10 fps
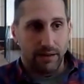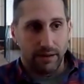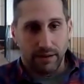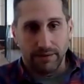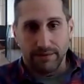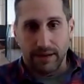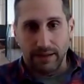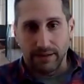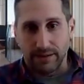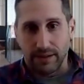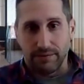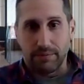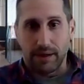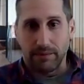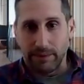you're going to find yourself
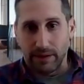probably